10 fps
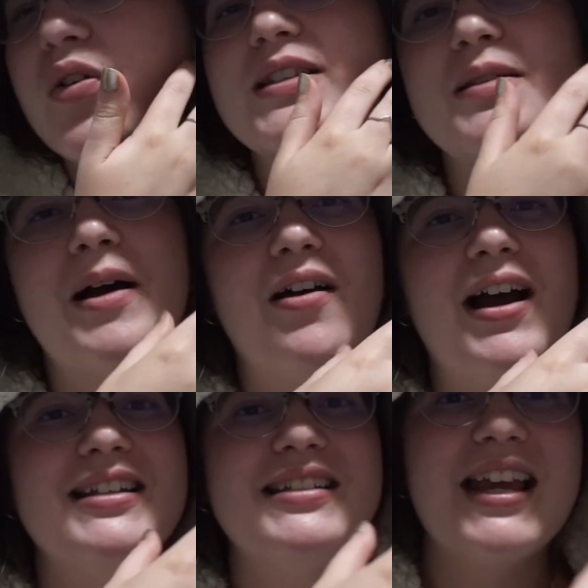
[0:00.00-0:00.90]
it's about
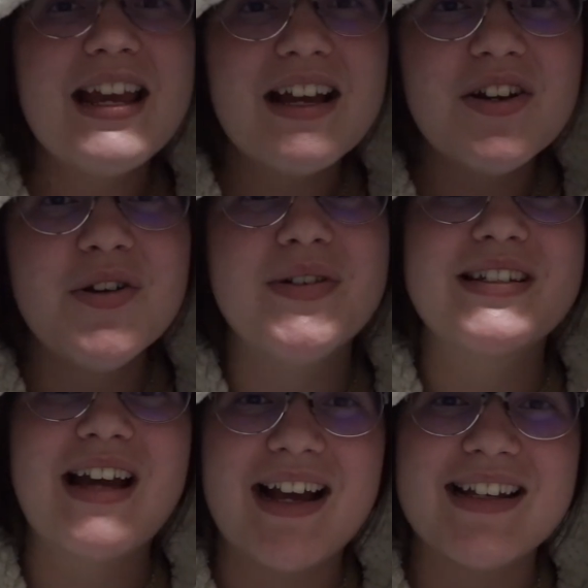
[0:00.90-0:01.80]
Isaiah, who is
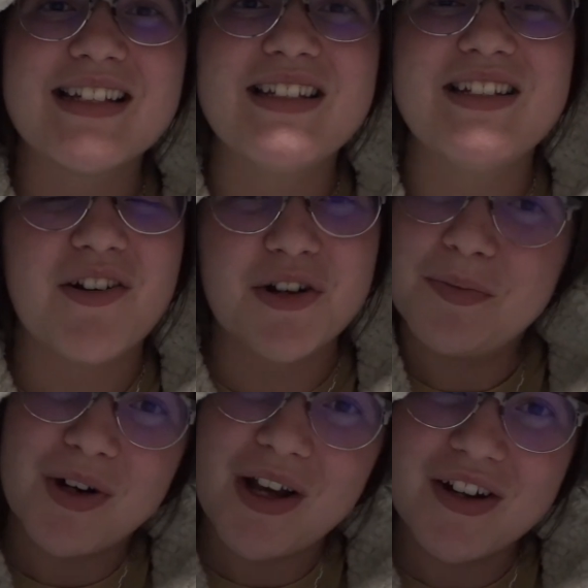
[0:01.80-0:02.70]
Kai's younger
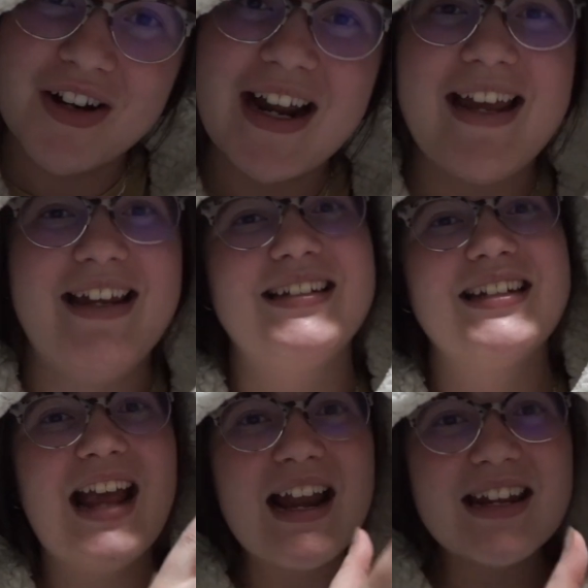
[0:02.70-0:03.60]
brother, and
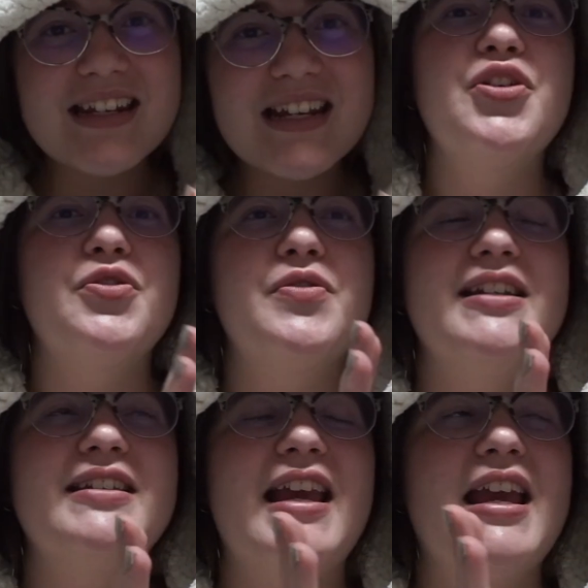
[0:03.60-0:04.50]
Kennedy, who
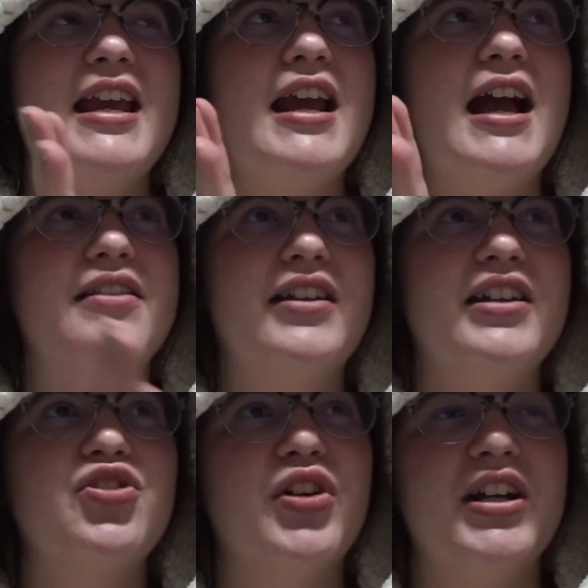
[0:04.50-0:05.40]
is a
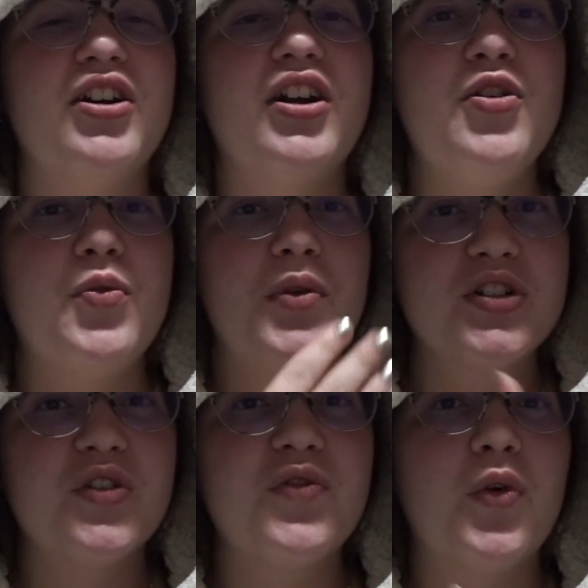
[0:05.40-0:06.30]
athletic trainer who
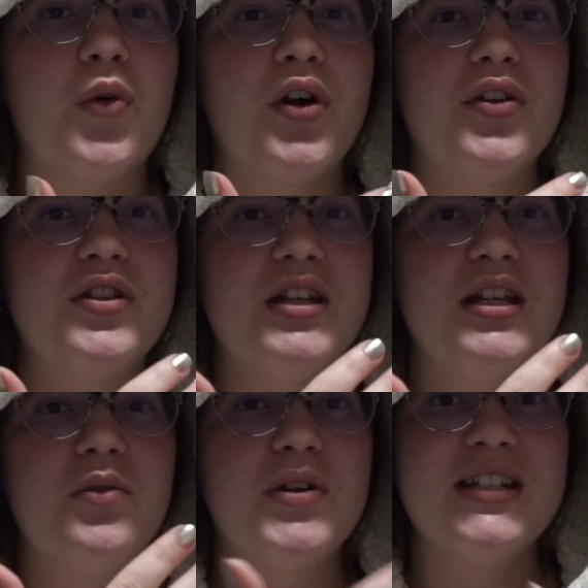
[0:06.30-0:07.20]
works for
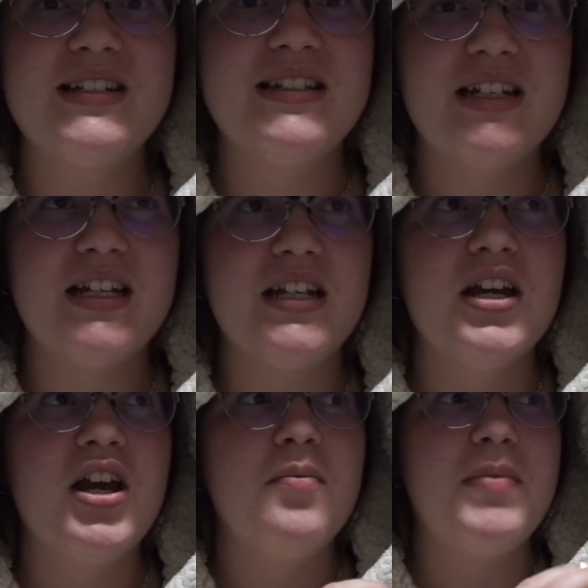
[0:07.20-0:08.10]
the Windy City
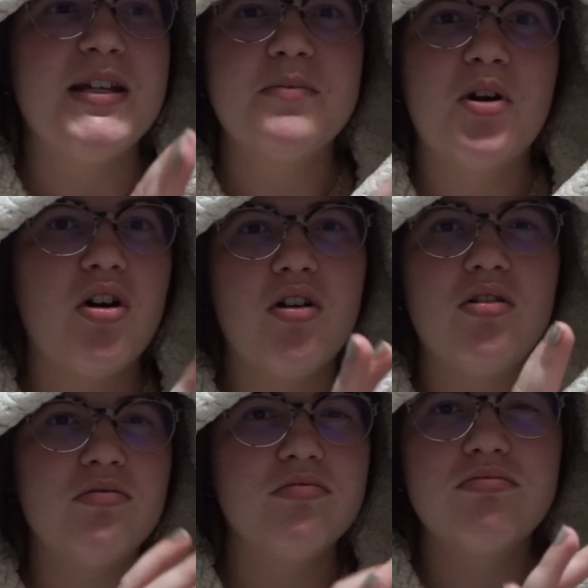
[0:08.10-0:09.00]

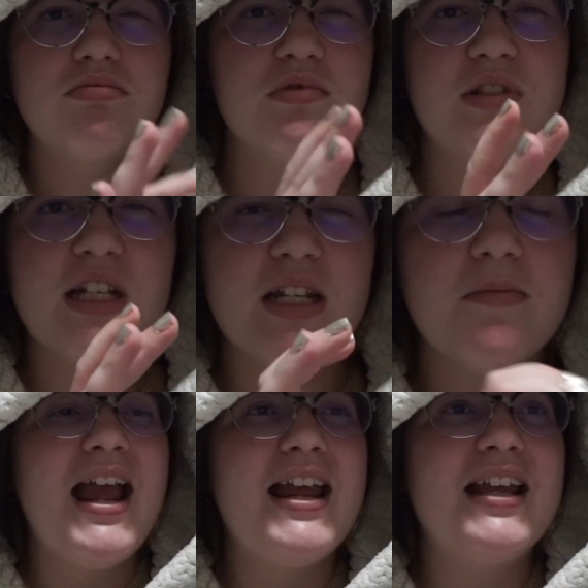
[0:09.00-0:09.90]
baseball
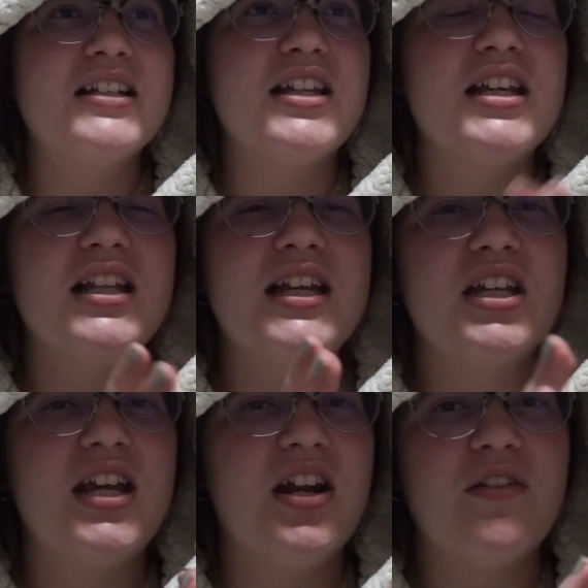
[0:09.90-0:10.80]
team and they like
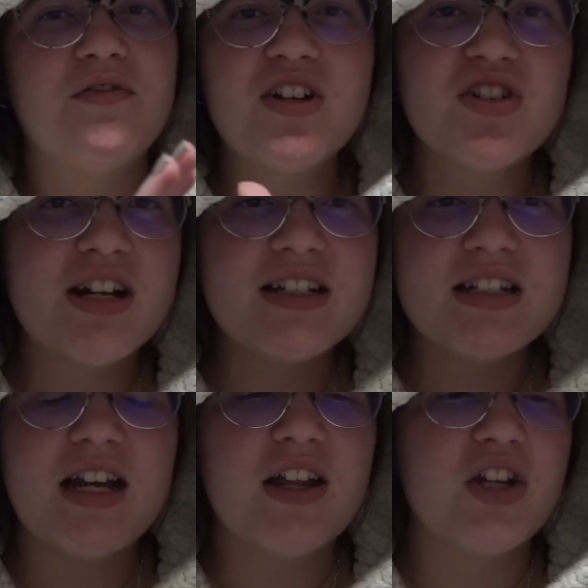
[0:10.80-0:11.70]
cannot fraternize
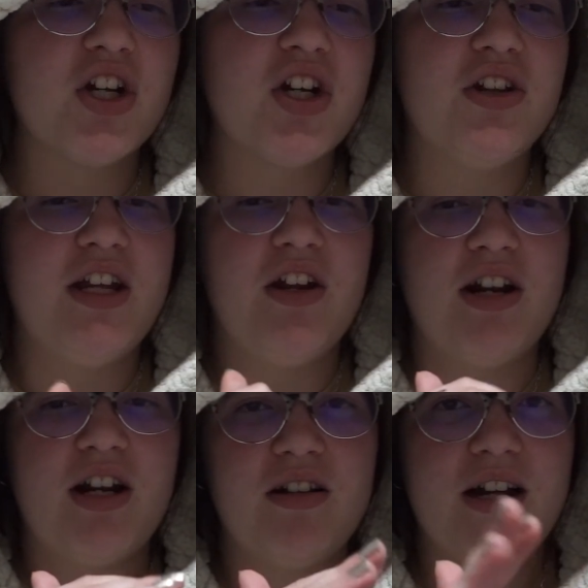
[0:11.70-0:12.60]
together they are
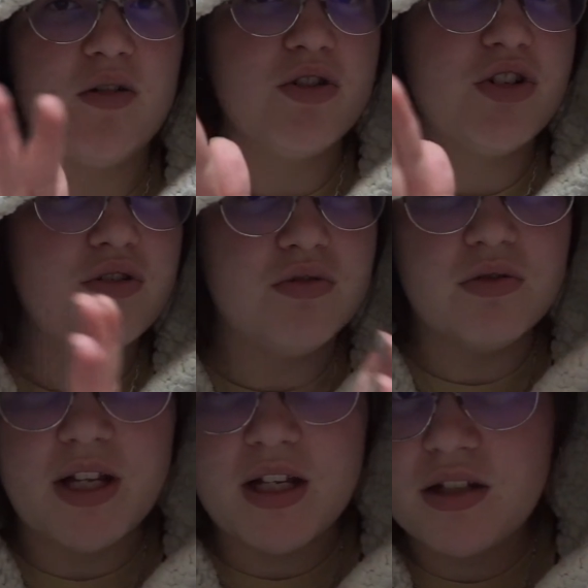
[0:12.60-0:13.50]
not allowed to
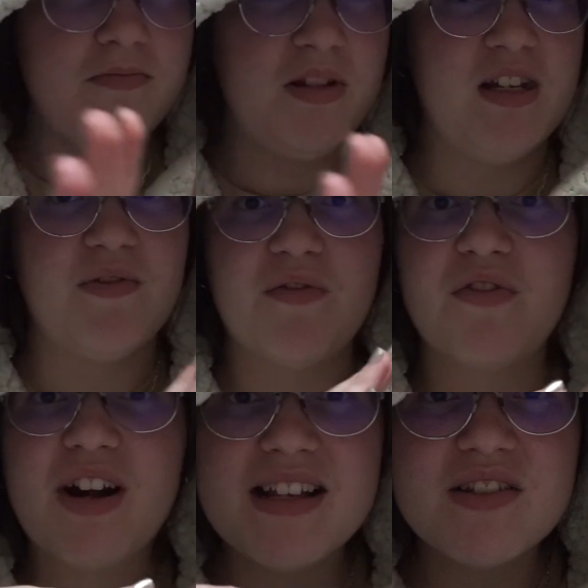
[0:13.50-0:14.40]
like be even
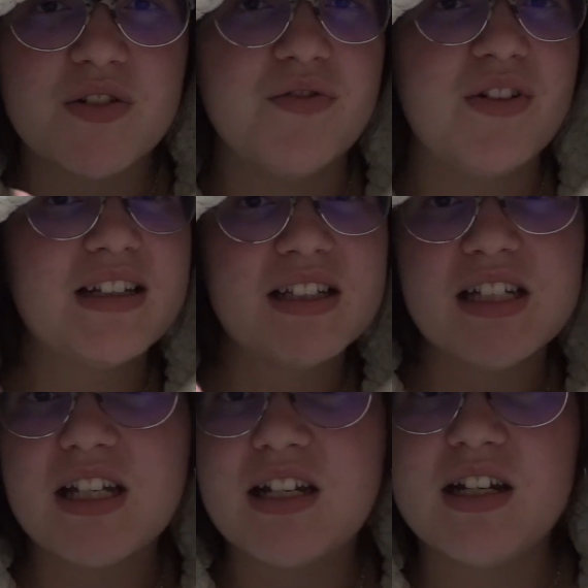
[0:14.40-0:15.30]
friends or
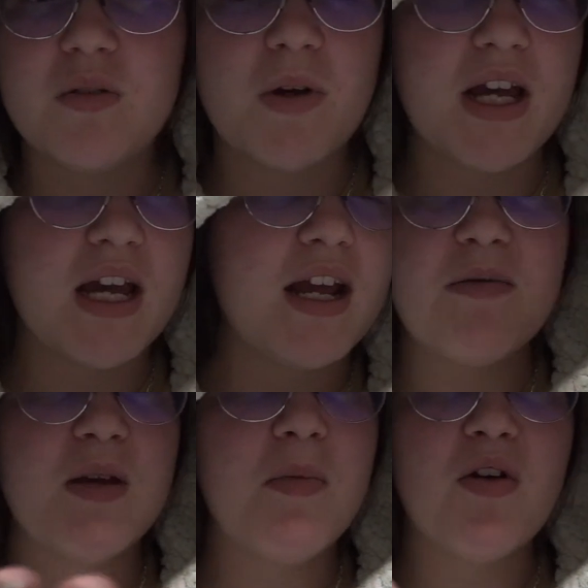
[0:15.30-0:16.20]
friendly in any way
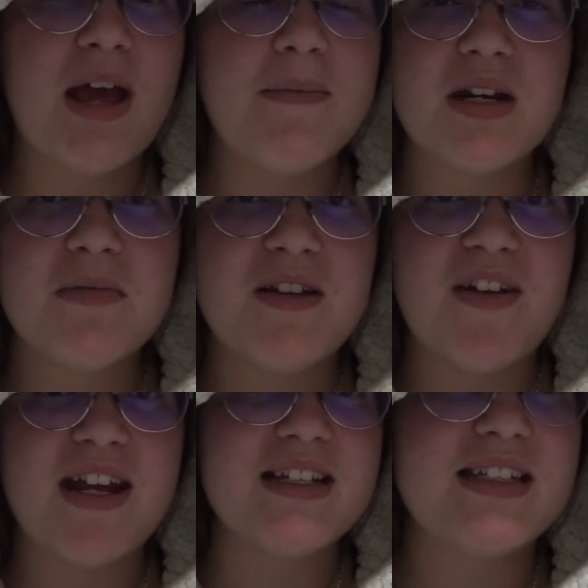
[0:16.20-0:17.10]
they both happen to be in
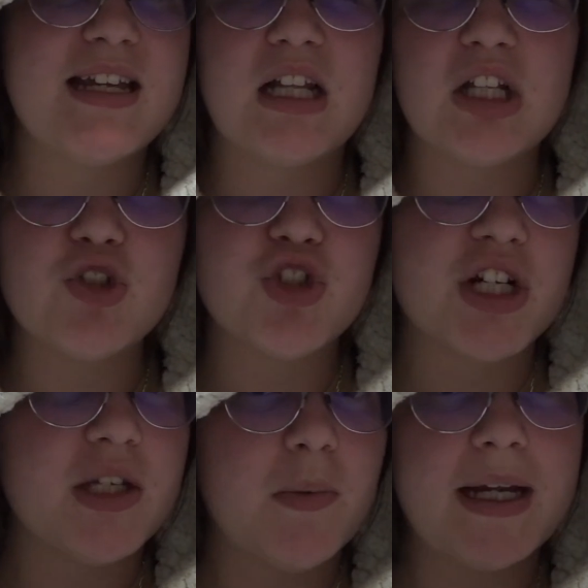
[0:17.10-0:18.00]
vegas they get a little
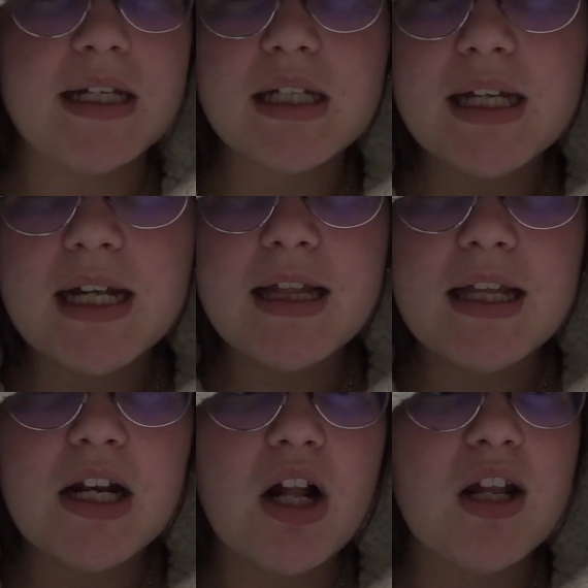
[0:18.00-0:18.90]
drunky wunky and
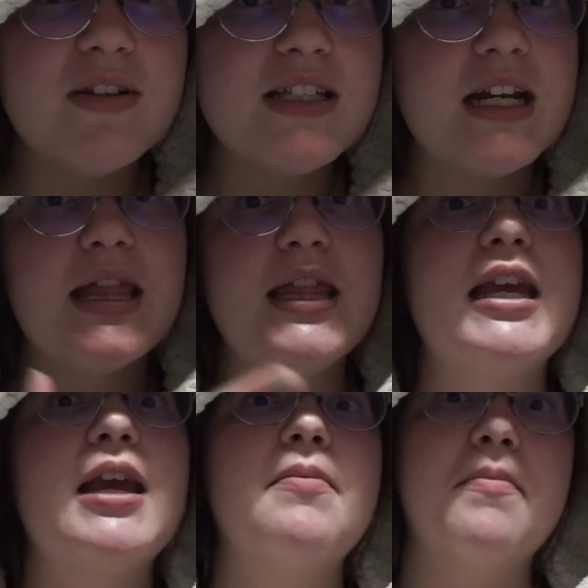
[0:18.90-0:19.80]
then all of a sudden they
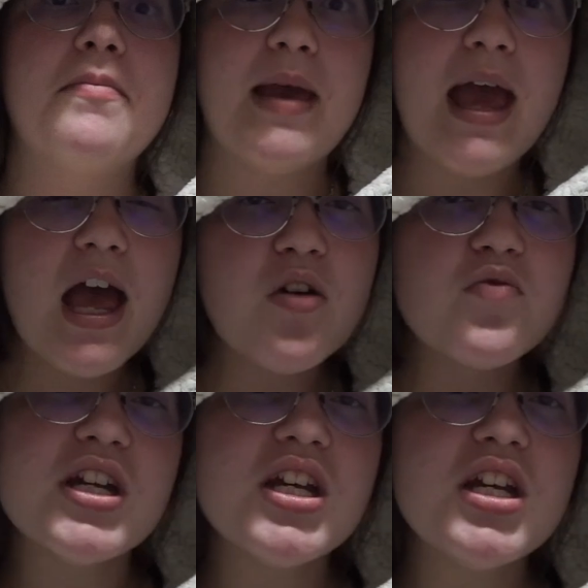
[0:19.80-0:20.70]
get
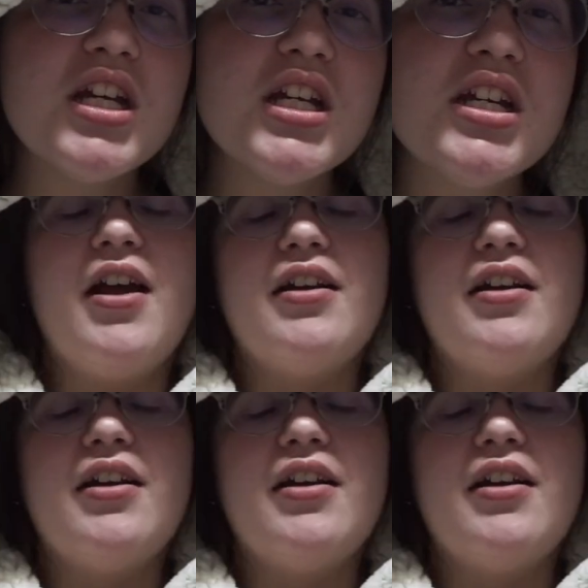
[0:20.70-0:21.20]
married